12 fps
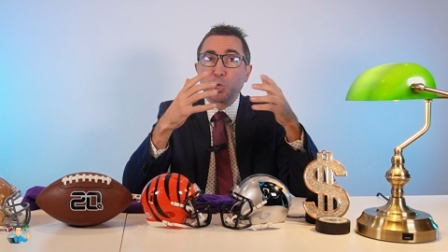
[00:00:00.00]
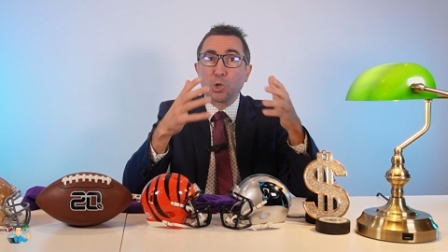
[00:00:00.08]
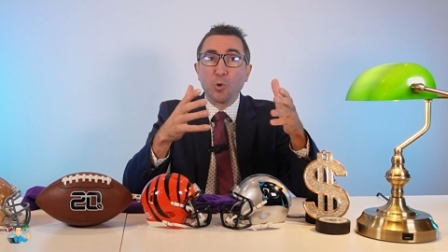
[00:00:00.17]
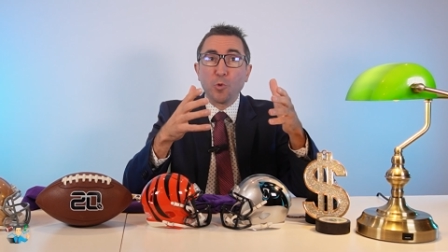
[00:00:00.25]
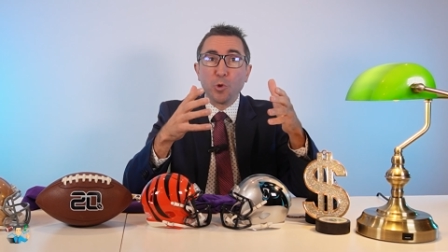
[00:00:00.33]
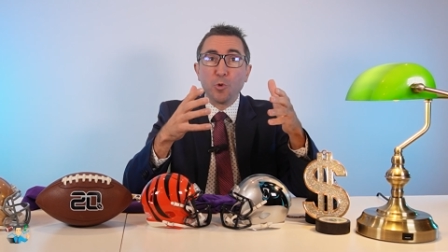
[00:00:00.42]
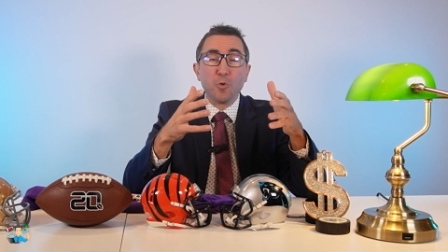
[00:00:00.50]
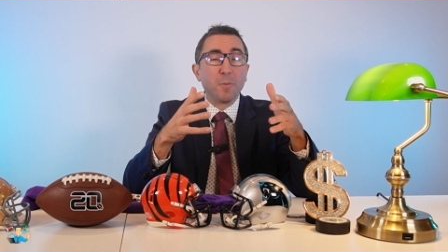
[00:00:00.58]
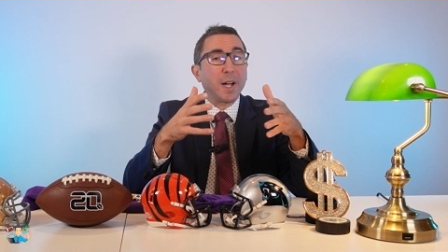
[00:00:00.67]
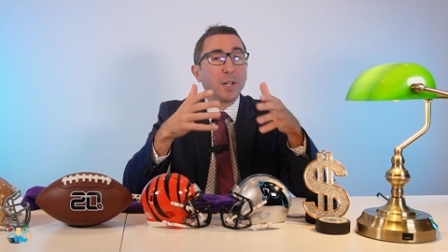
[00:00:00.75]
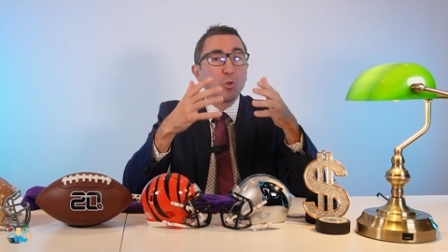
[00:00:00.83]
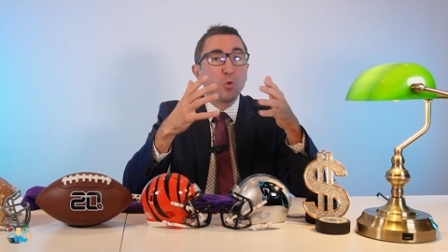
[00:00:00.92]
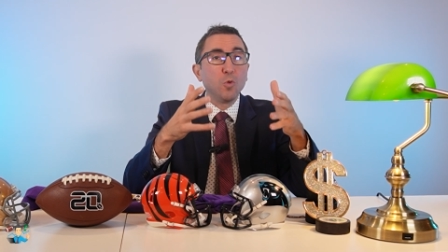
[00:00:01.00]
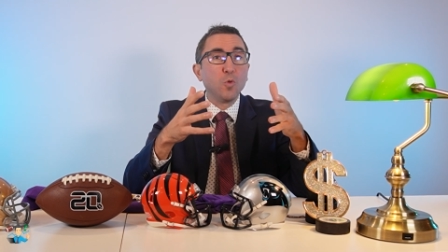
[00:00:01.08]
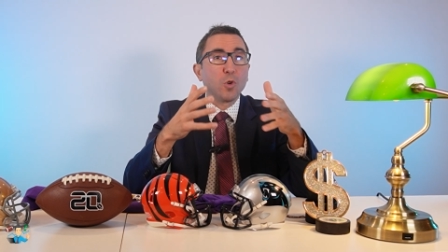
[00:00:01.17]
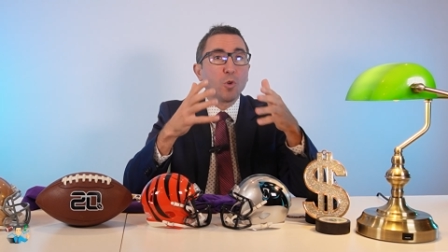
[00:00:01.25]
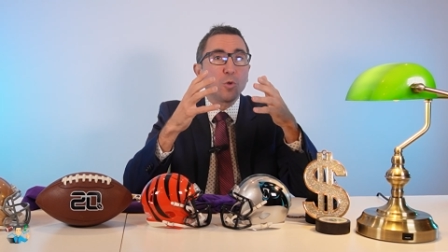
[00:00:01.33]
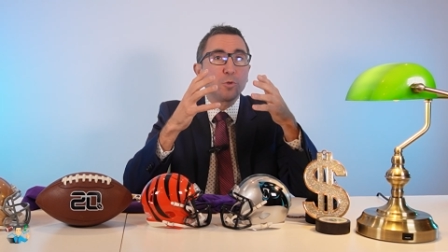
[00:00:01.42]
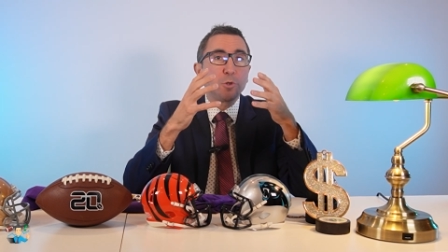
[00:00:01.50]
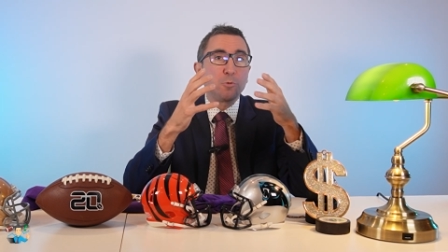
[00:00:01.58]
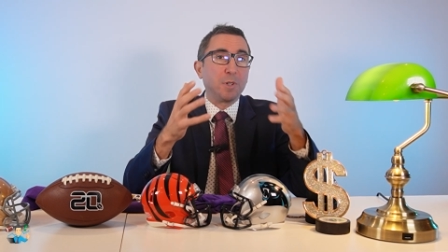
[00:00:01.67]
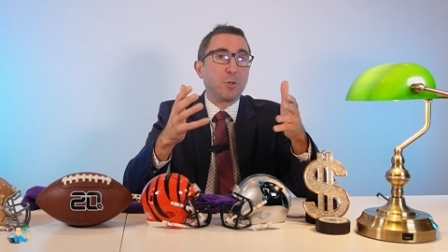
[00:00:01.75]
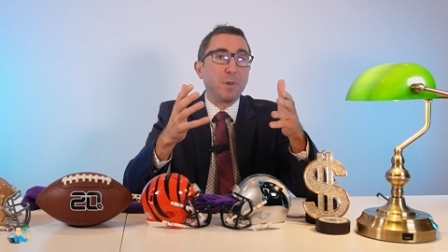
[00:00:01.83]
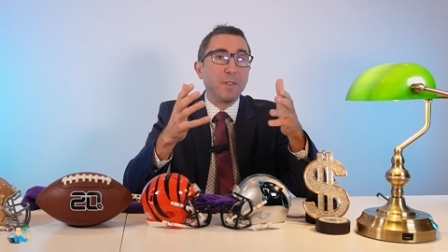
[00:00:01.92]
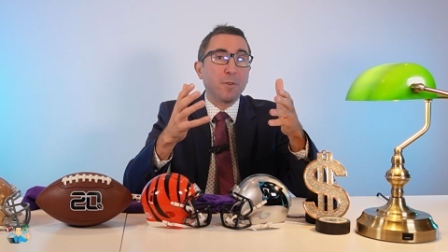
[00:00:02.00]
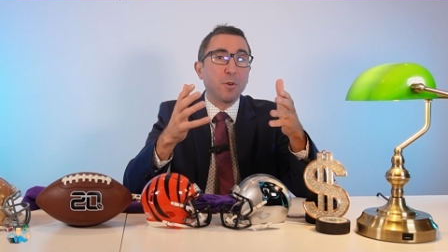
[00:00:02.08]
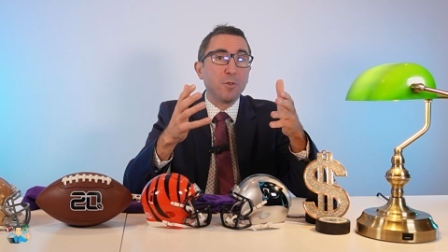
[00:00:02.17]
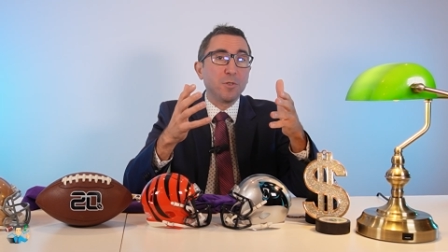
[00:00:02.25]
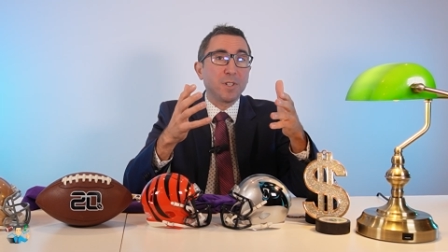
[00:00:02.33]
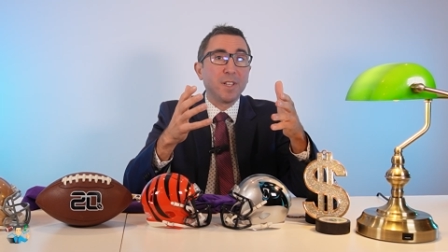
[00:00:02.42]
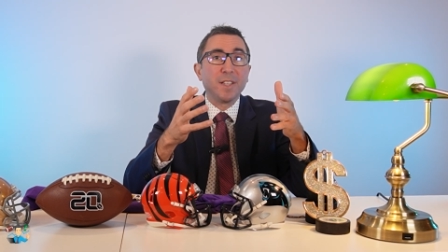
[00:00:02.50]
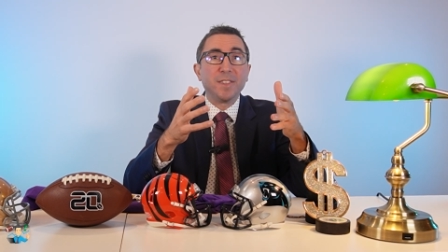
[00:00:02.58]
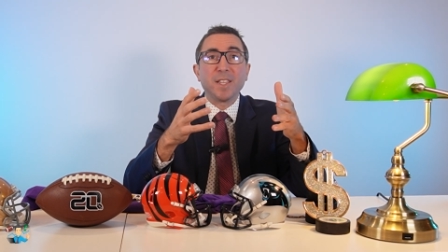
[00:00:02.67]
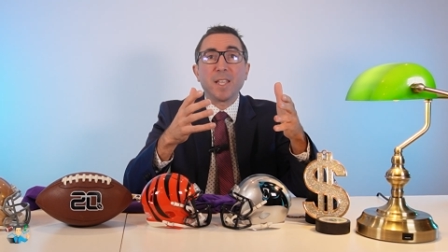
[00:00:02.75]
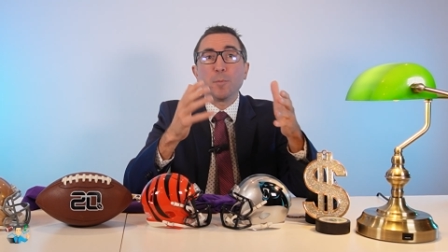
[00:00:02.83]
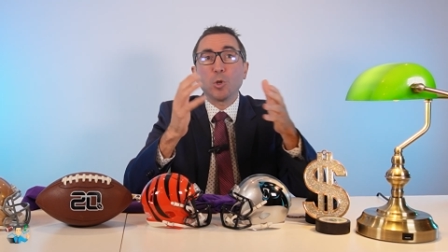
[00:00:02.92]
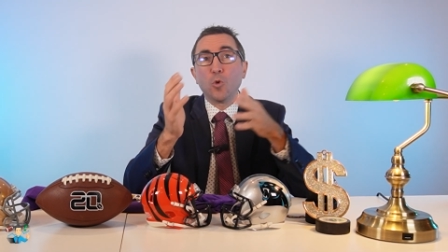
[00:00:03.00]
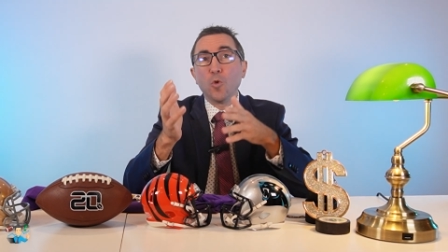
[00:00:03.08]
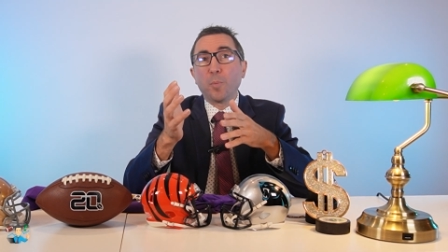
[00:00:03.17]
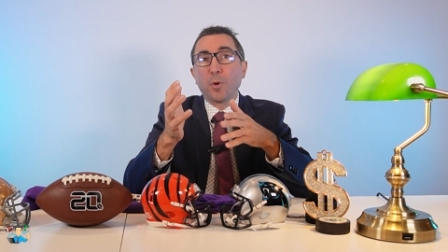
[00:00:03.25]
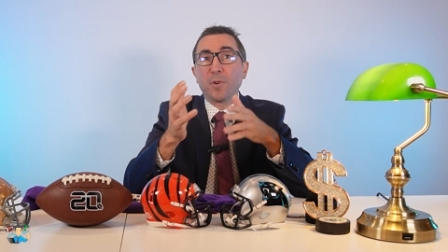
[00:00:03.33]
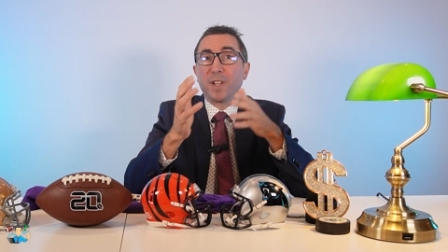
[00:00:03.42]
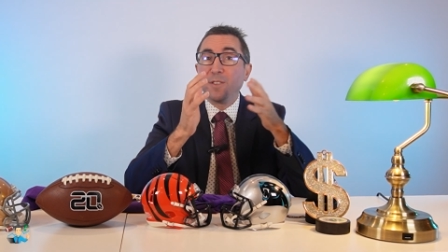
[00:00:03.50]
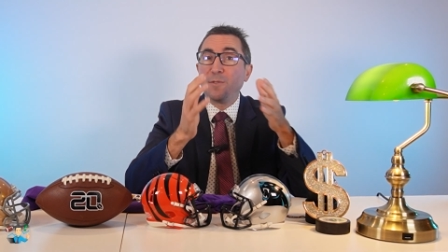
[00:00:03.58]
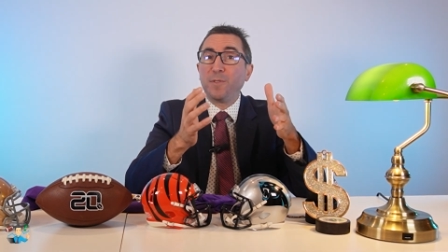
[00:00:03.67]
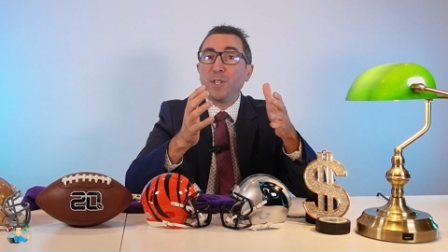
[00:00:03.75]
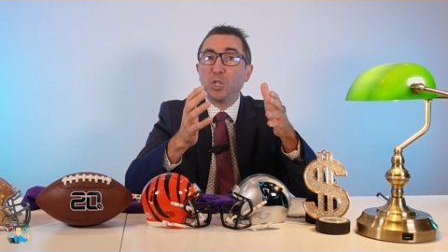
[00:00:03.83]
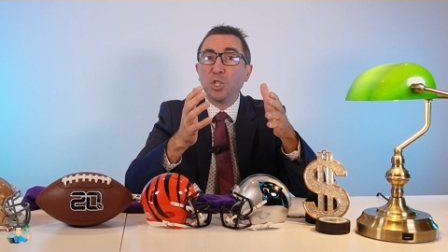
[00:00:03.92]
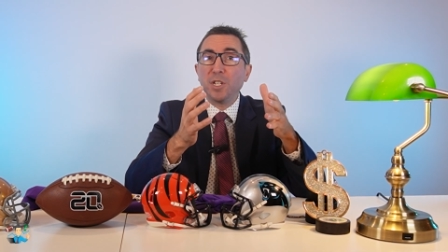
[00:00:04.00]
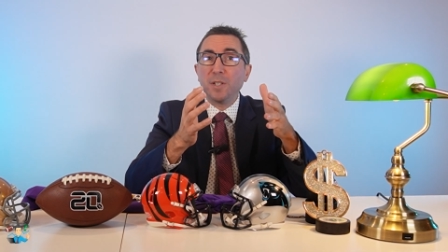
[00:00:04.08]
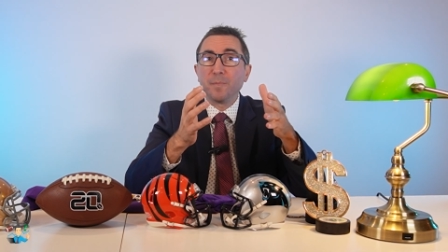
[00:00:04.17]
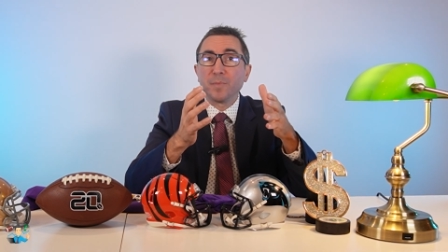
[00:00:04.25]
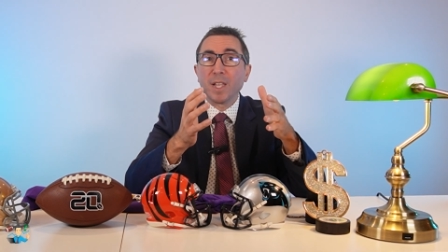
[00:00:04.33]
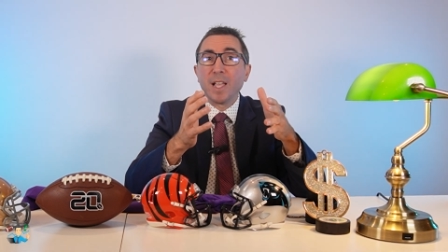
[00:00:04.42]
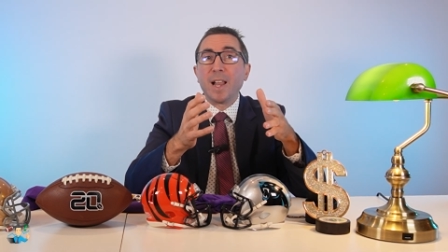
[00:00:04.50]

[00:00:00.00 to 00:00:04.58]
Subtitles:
show you my 2 golden retrievers named Cooper and Fiji,